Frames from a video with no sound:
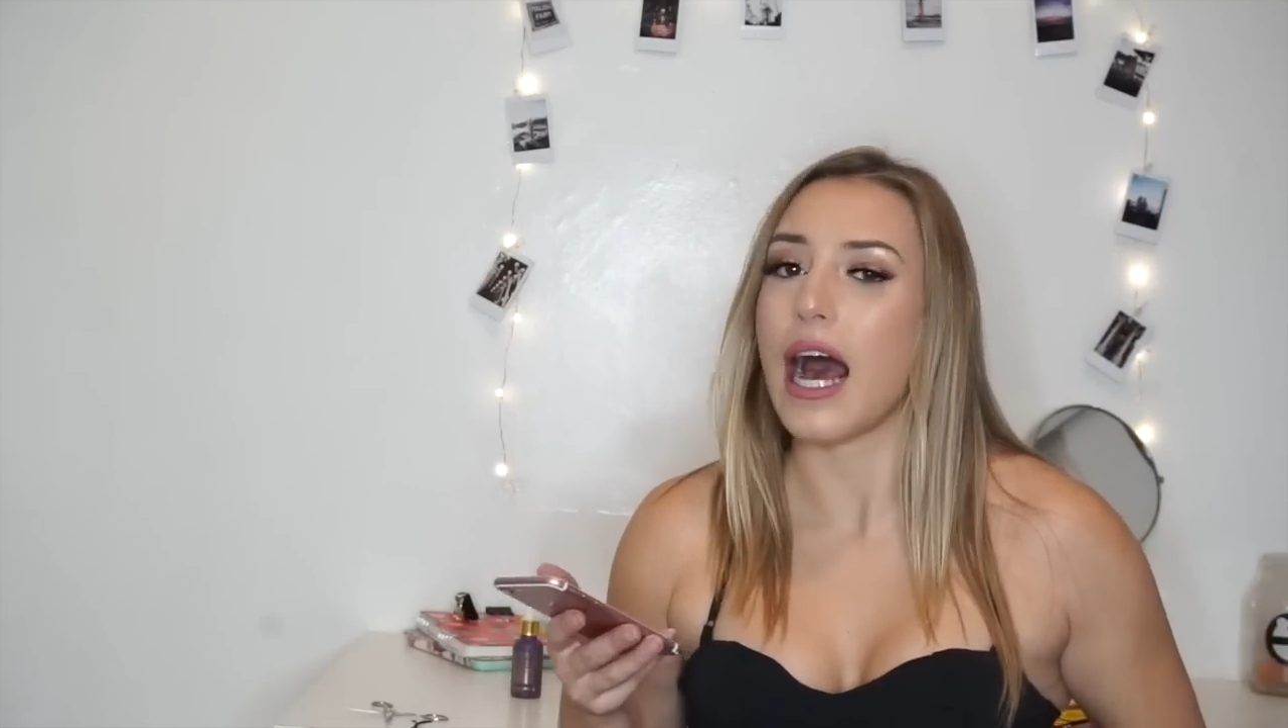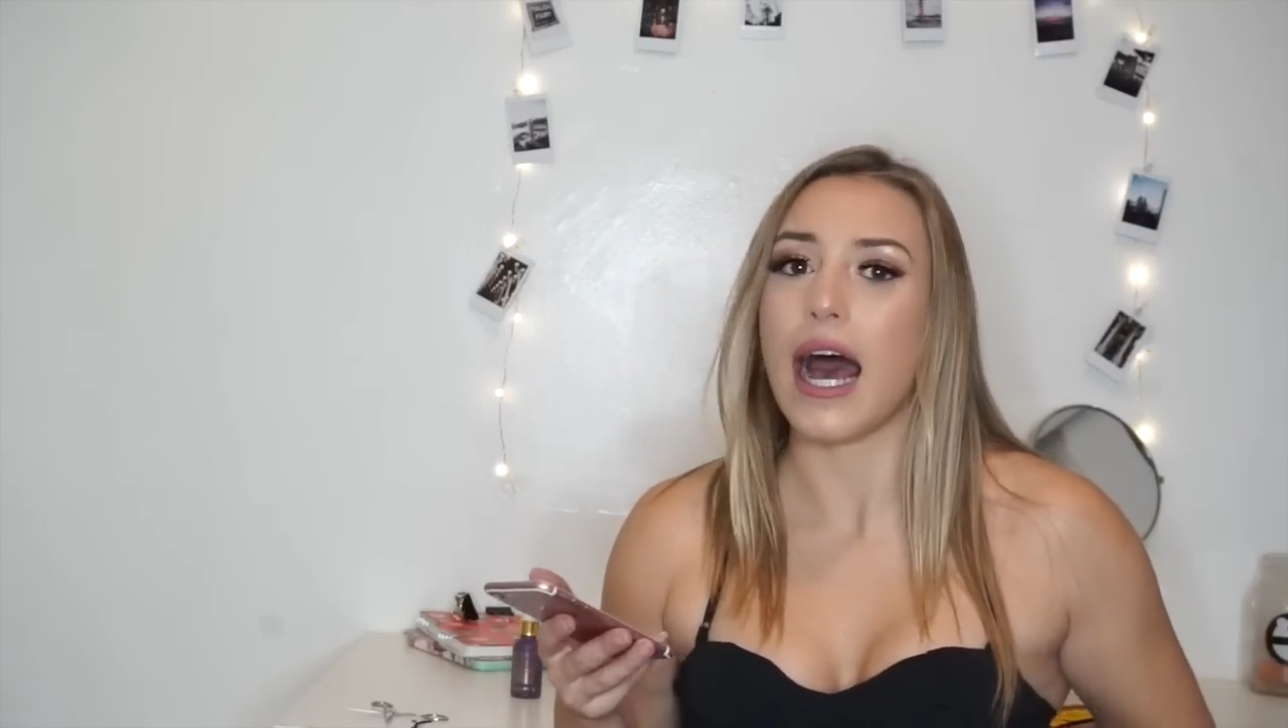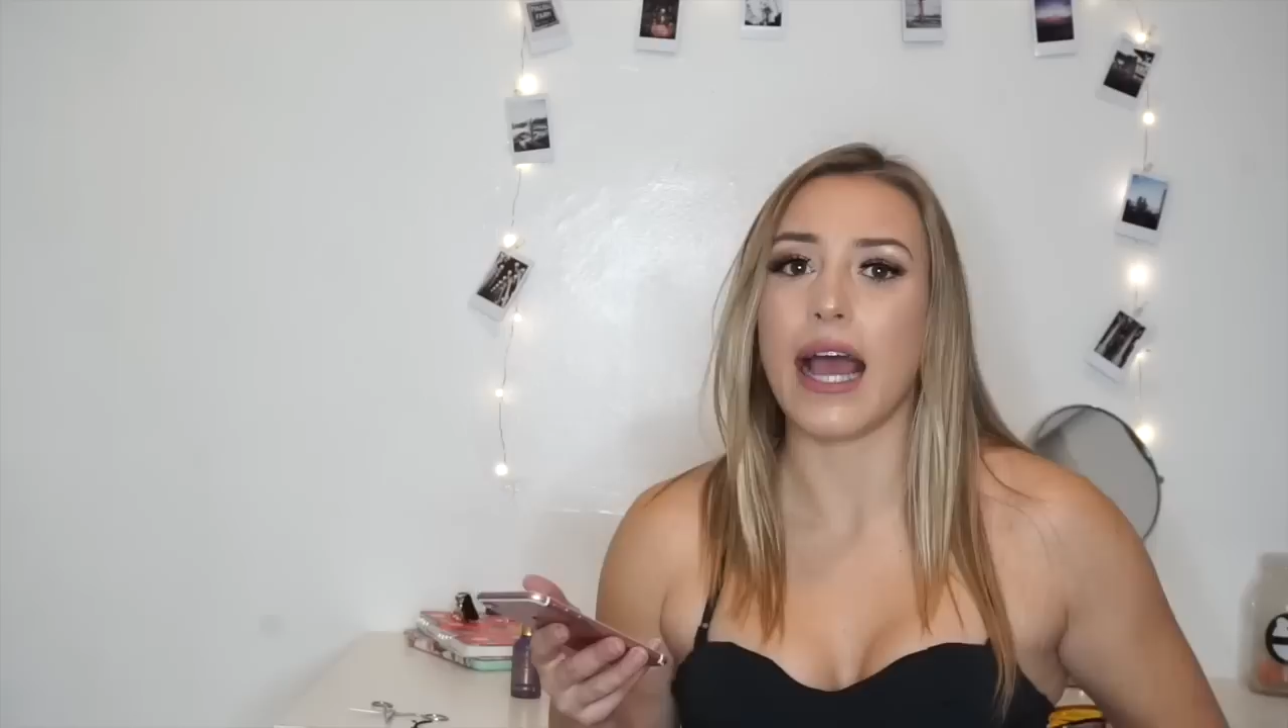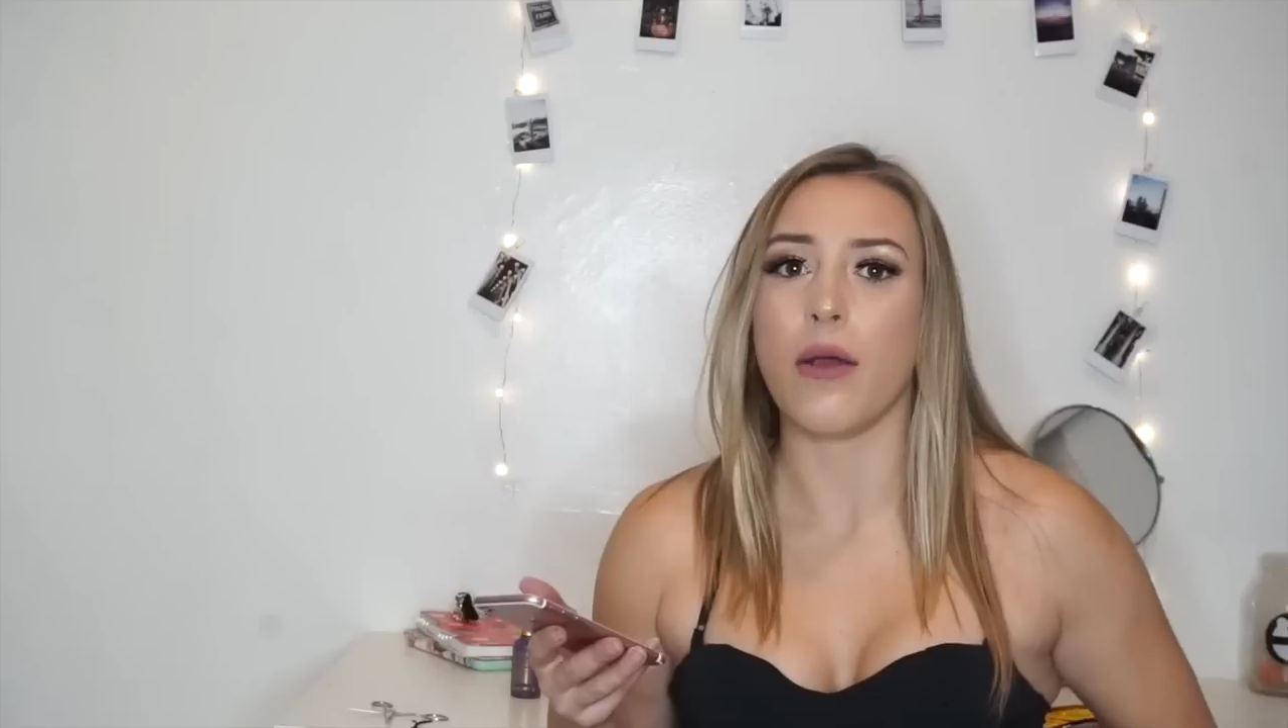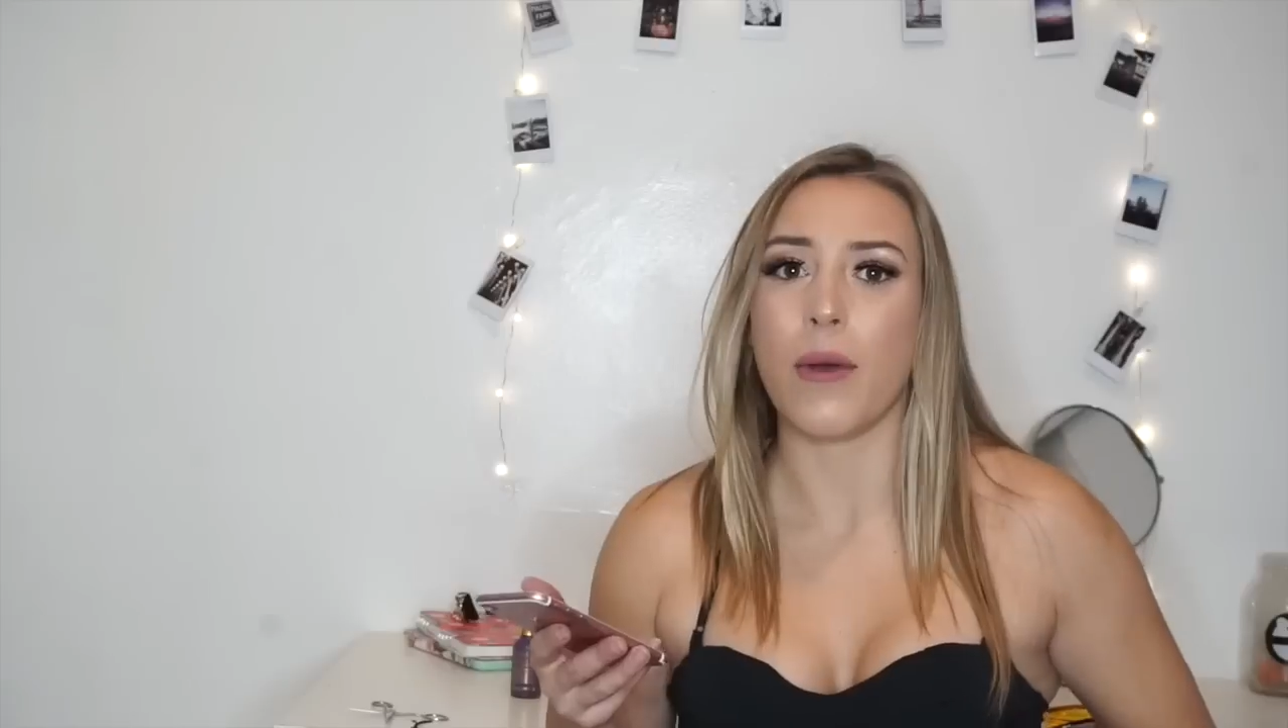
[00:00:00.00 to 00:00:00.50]

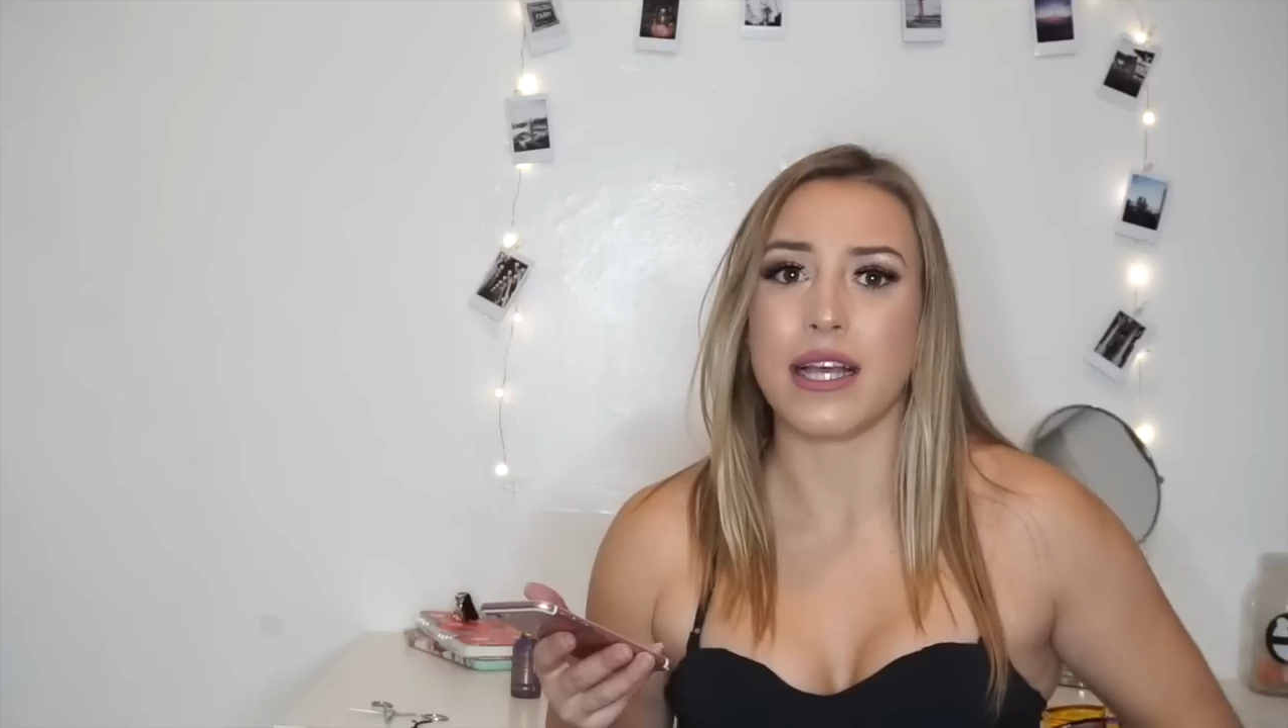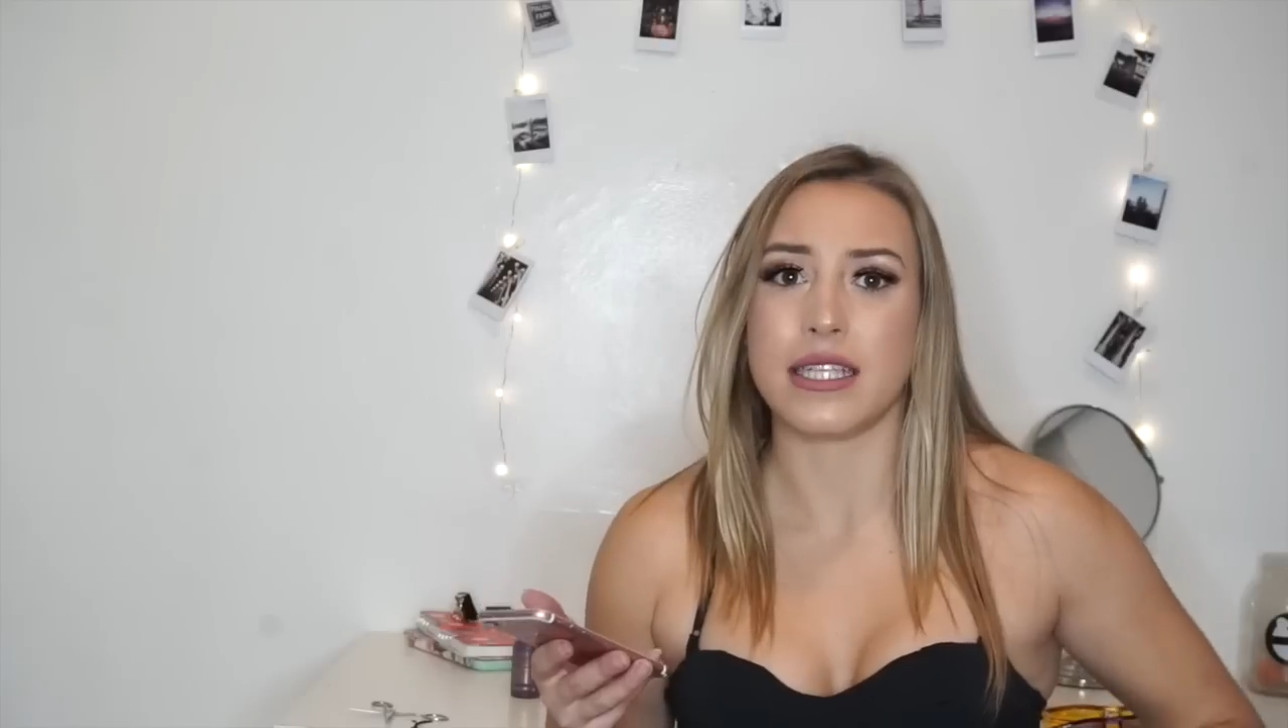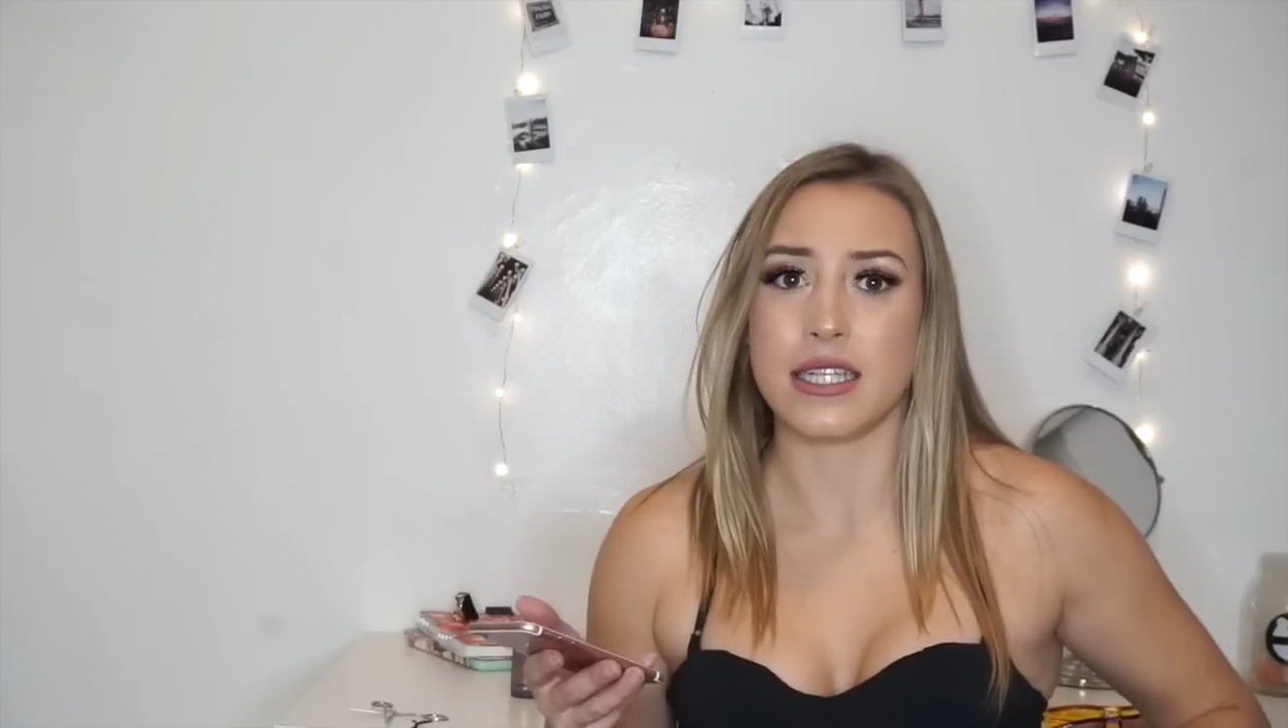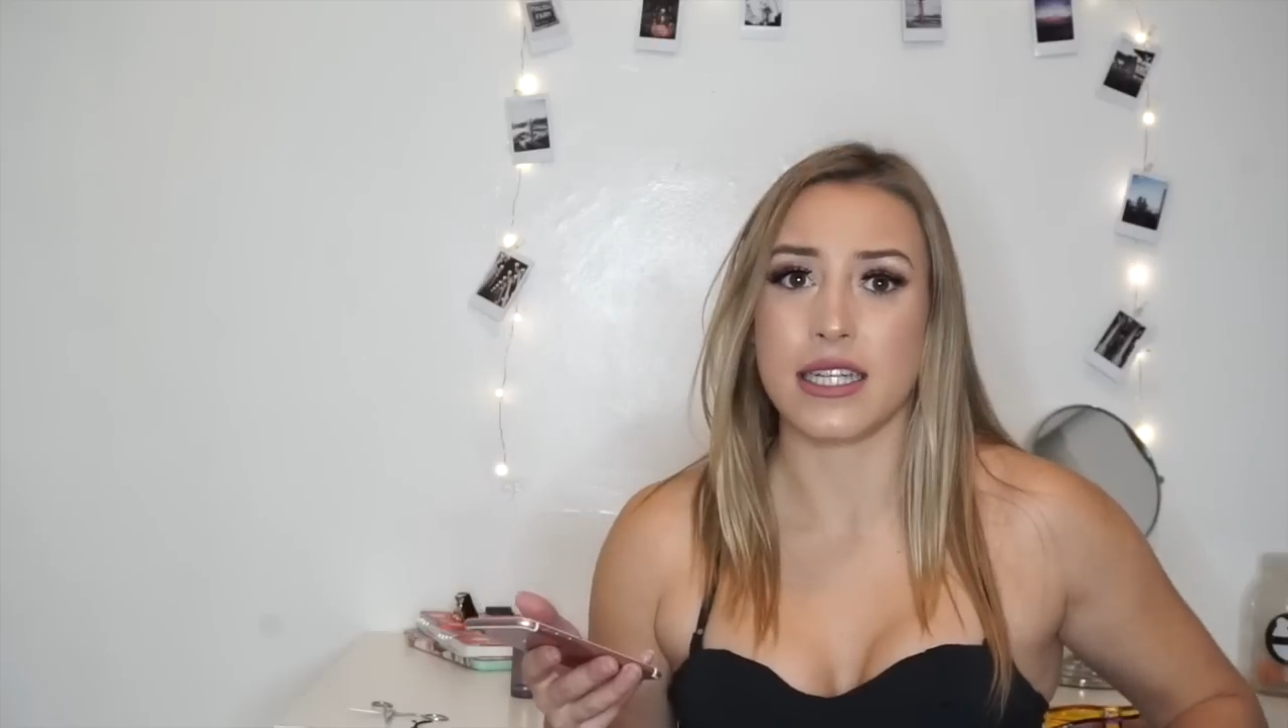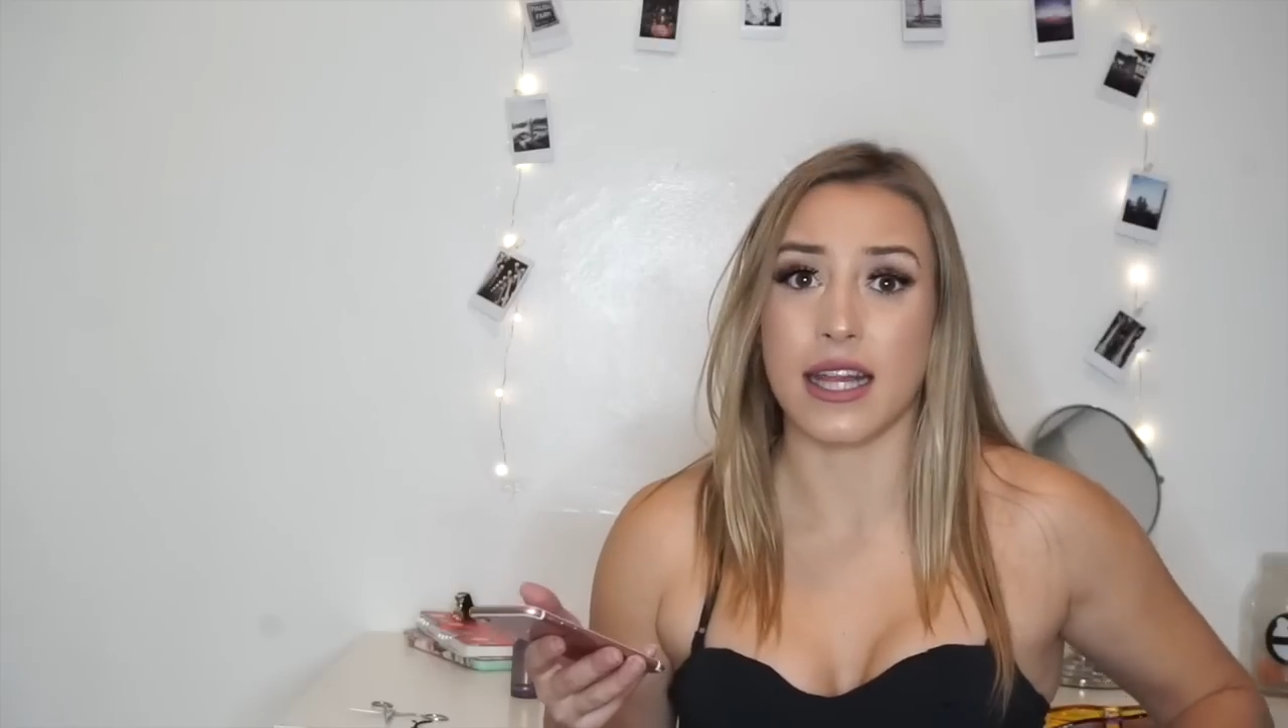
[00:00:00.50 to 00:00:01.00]

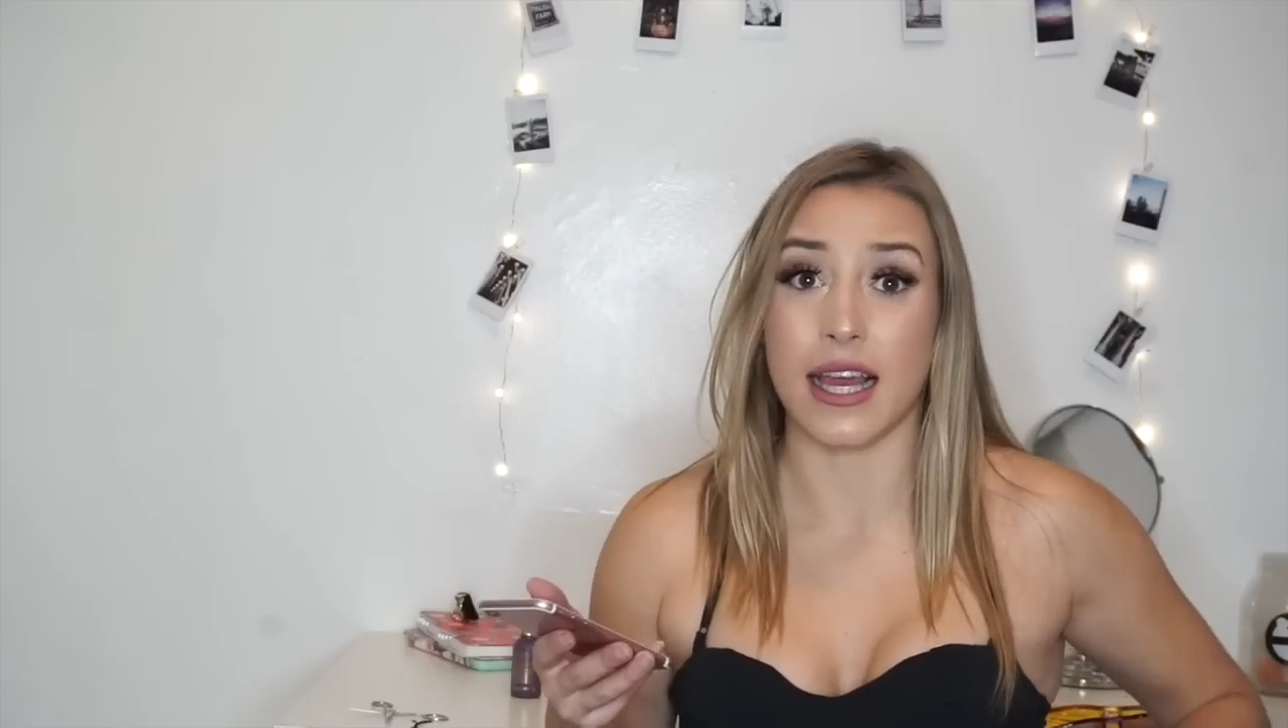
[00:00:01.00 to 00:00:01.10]
high-waisted